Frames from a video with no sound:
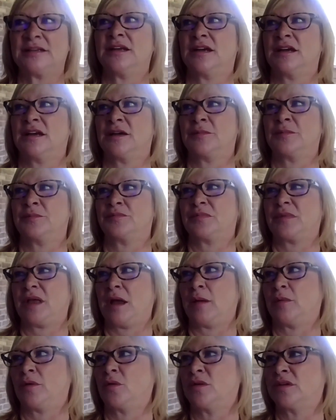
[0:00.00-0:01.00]

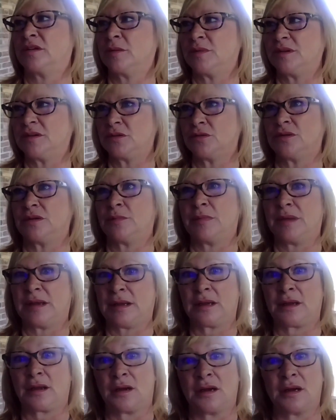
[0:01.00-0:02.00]
I'm going to be doing
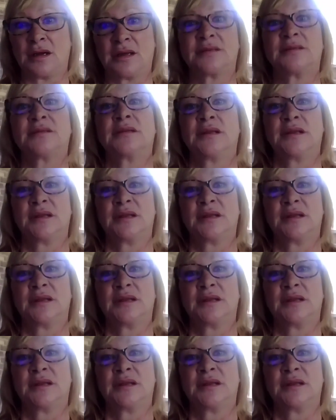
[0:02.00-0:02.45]
MegaCon